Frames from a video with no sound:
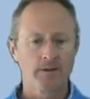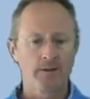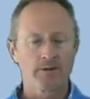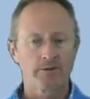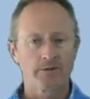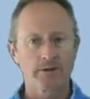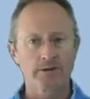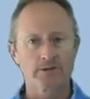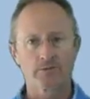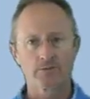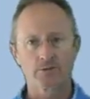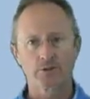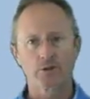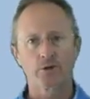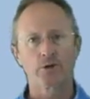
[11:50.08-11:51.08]
So as a
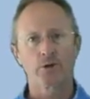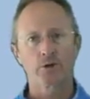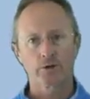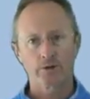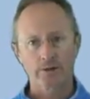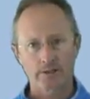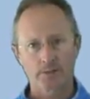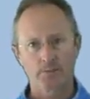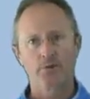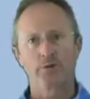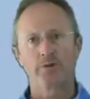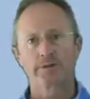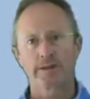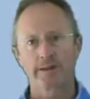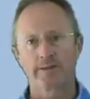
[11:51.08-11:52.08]
result, you're going to
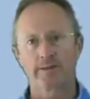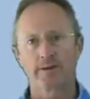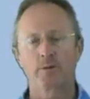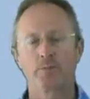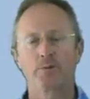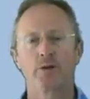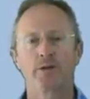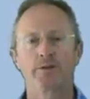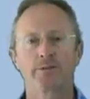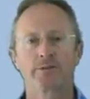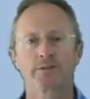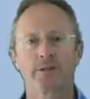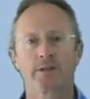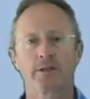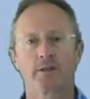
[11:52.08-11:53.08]
experience that therapeutic
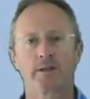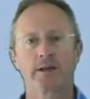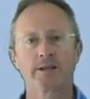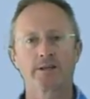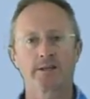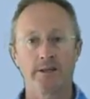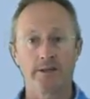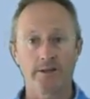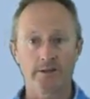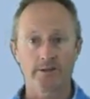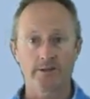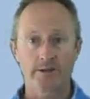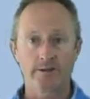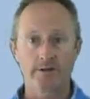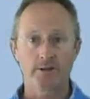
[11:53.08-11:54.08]
fasciculation in
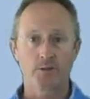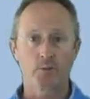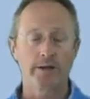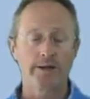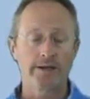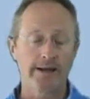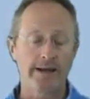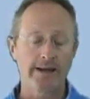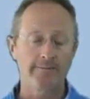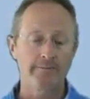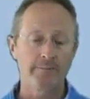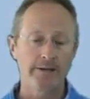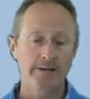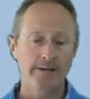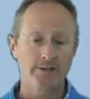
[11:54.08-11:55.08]
those areas where you have
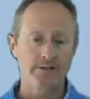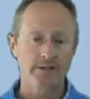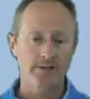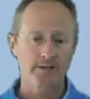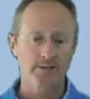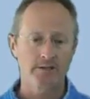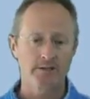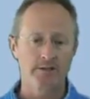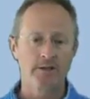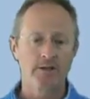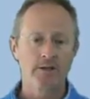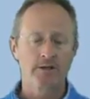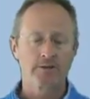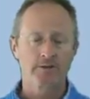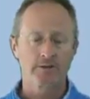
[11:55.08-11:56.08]
been adjusted.
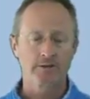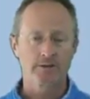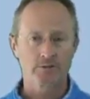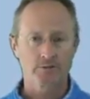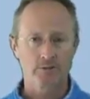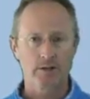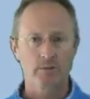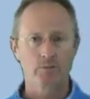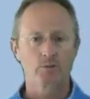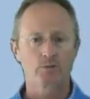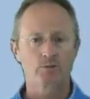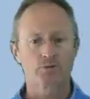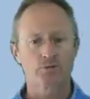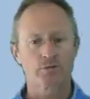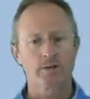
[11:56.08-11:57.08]
So these
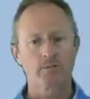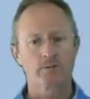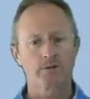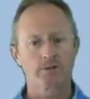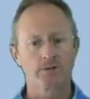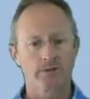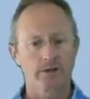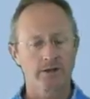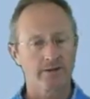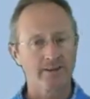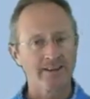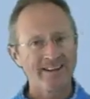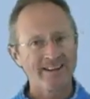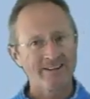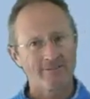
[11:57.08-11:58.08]
trembles, tremors, and
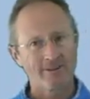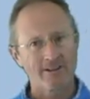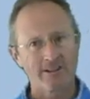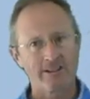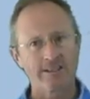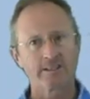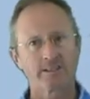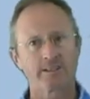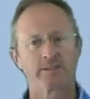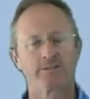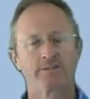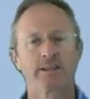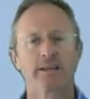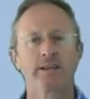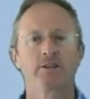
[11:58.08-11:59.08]
releases of
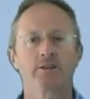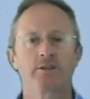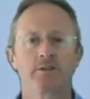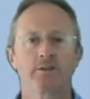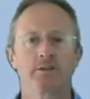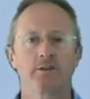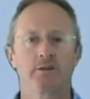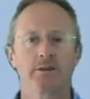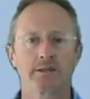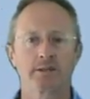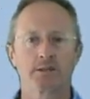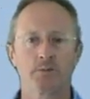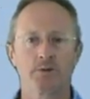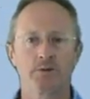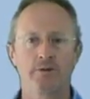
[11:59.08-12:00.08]
tension that you'll
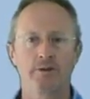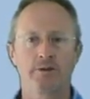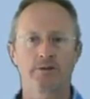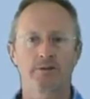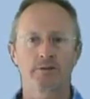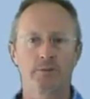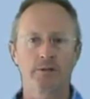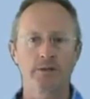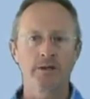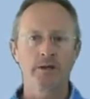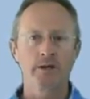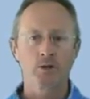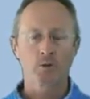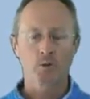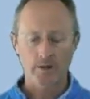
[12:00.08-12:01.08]
experience will be
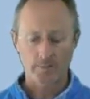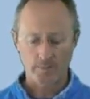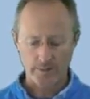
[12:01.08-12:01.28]
quite